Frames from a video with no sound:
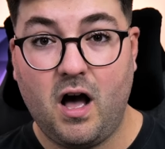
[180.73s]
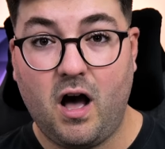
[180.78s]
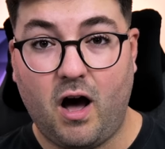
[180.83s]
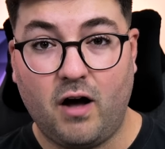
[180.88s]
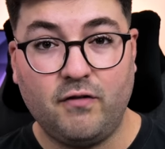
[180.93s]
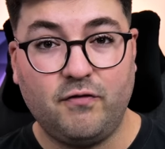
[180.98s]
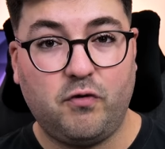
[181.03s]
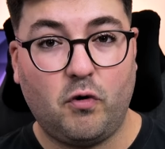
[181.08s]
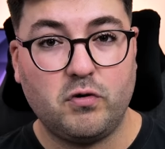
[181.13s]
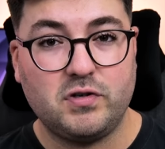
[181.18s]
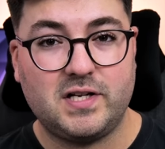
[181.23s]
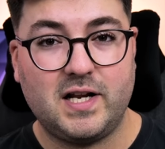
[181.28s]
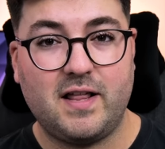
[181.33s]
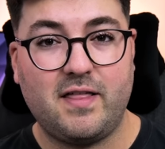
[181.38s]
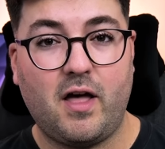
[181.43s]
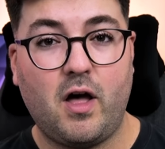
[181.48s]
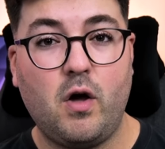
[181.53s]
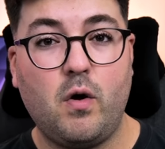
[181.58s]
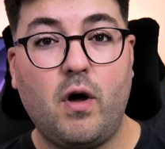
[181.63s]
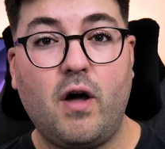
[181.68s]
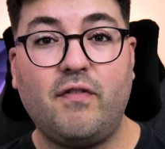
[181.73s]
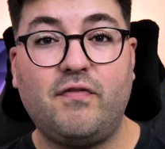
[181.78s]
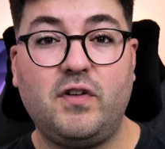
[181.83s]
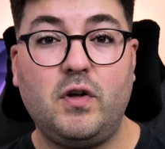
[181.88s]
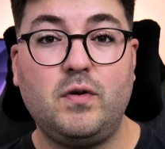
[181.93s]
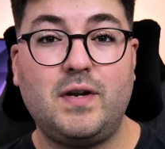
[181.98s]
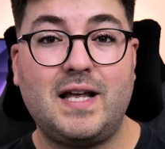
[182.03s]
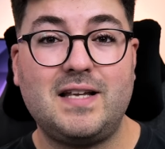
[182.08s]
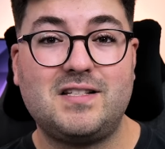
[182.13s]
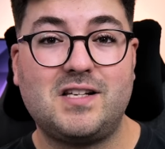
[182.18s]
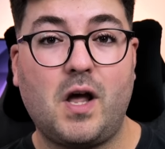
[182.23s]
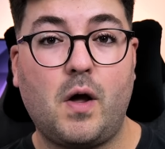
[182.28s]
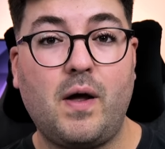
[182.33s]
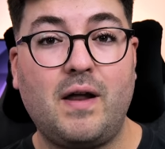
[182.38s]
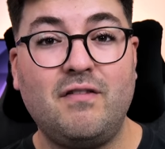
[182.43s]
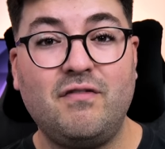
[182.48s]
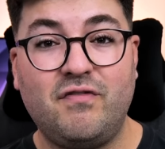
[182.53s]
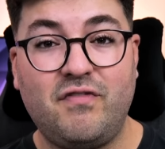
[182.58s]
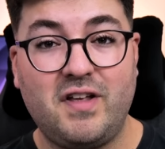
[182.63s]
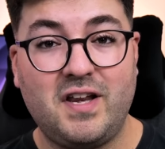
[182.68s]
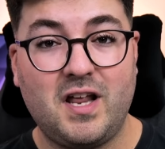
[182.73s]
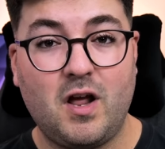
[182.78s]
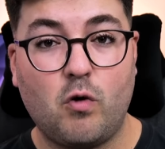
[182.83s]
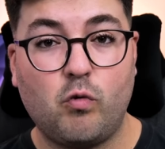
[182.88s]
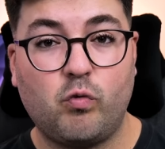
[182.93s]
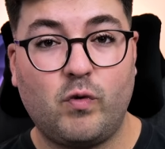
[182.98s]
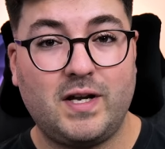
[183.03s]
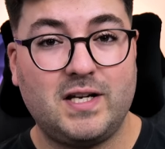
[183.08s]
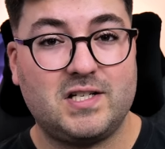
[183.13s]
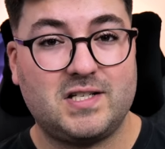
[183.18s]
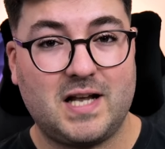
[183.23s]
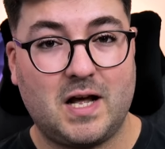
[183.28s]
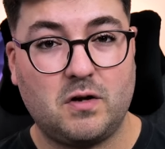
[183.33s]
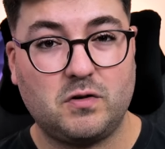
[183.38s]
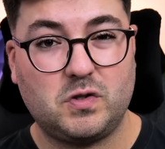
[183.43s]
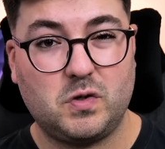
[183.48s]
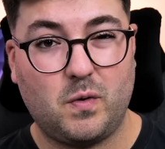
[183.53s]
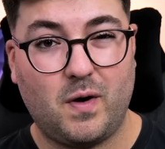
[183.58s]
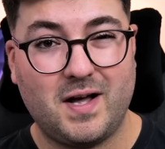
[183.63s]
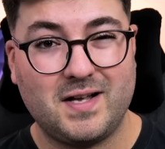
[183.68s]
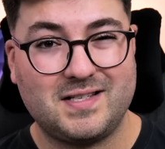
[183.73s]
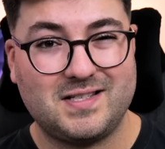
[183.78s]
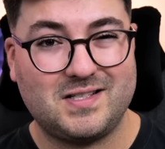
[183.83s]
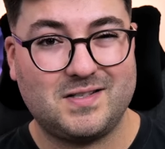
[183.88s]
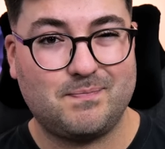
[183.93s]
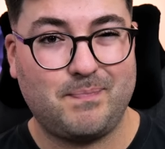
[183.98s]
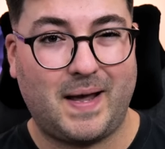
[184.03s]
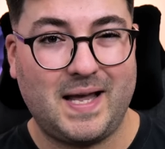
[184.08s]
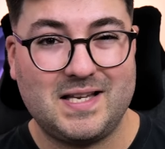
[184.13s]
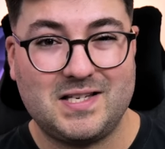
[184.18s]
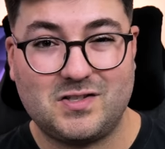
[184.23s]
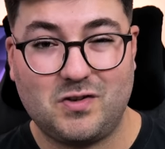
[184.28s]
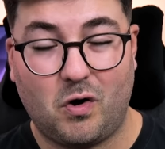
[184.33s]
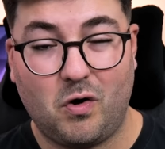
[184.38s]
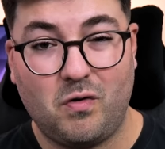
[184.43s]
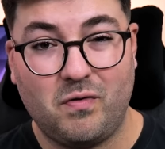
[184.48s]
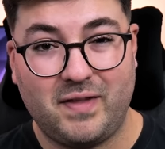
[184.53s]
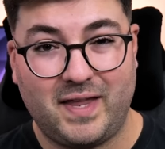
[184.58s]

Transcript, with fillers: Unfortunately though, a few days ago Nvidia reached out to us based on